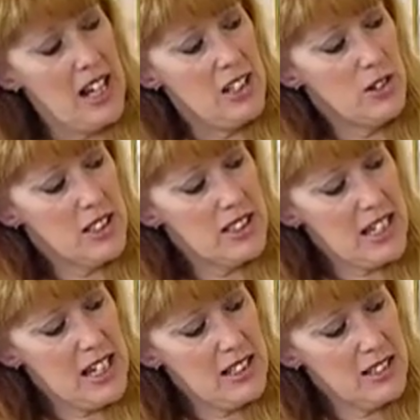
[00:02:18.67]
And you can
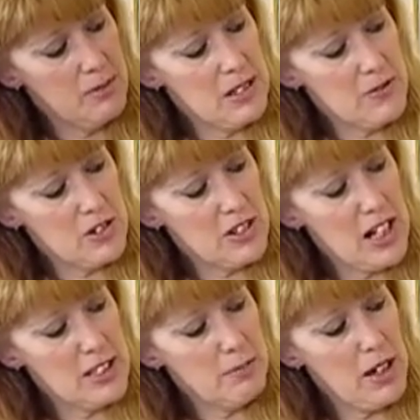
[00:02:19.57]
get some different
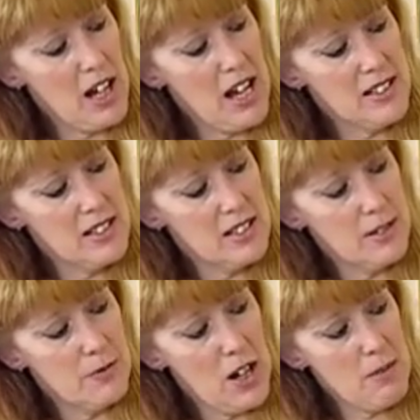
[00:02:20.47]
size pots,
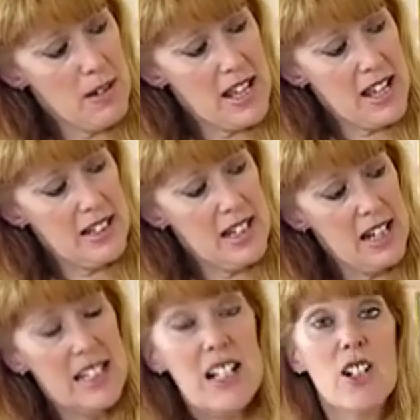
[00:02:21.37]
the fry pan,
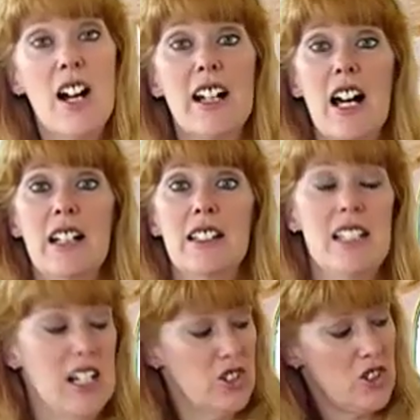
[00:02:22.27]
and here I got
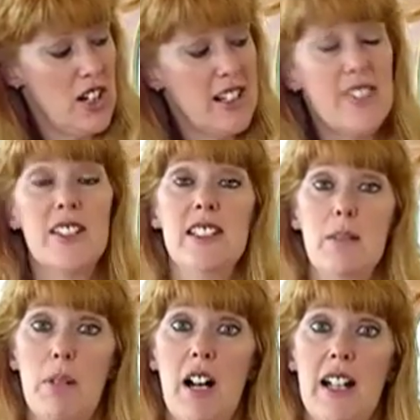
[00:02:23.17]
the extra, I got the
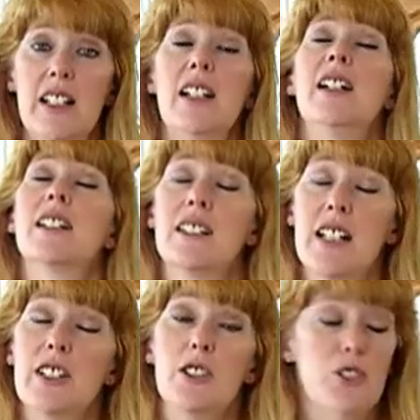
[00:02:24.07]
teapot, because
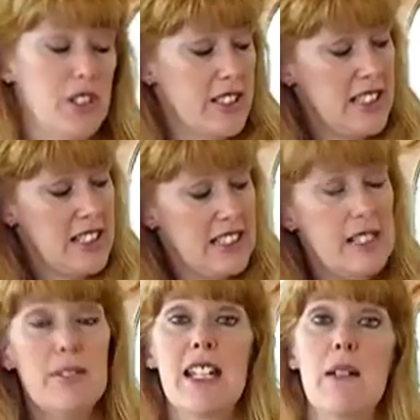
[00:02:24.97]
I do drink tea, and it
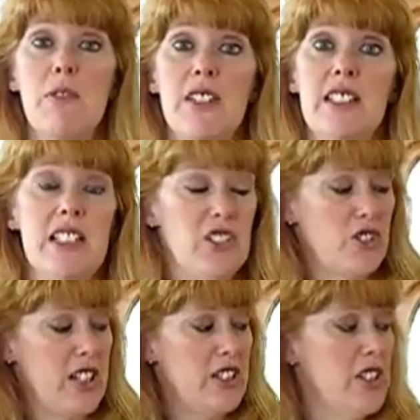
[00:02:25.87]
even came with the tea
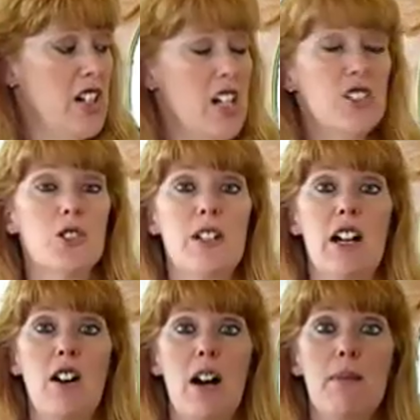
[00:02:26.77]
stringer. So
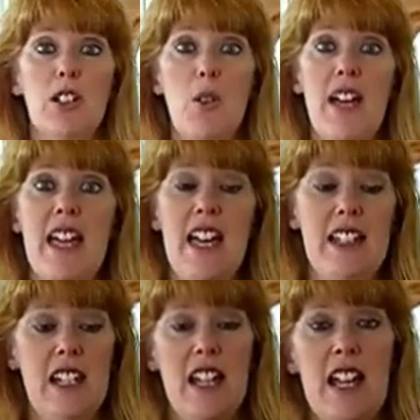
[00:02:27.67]
now I'm going to go
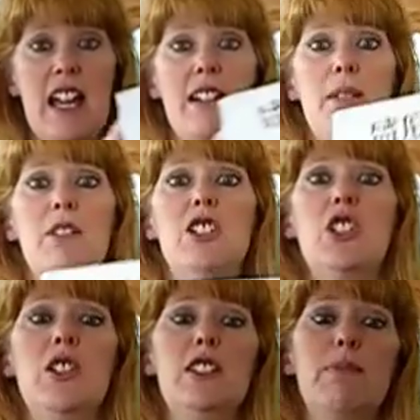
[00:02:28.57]
ahead and I'm going to
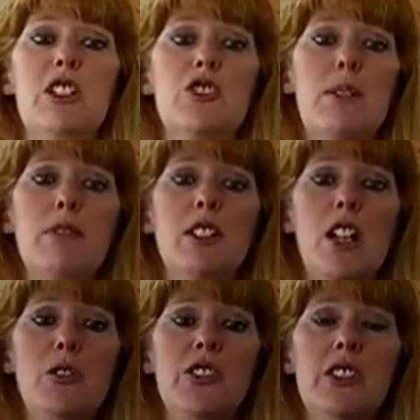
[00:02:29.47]
show you this picture up
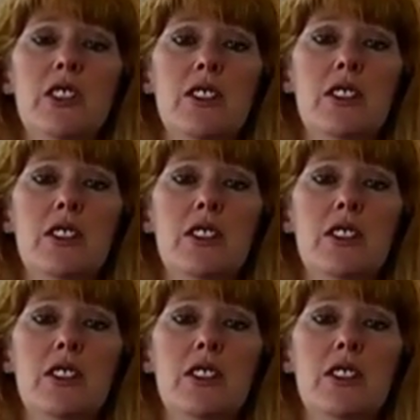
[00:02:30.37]
close.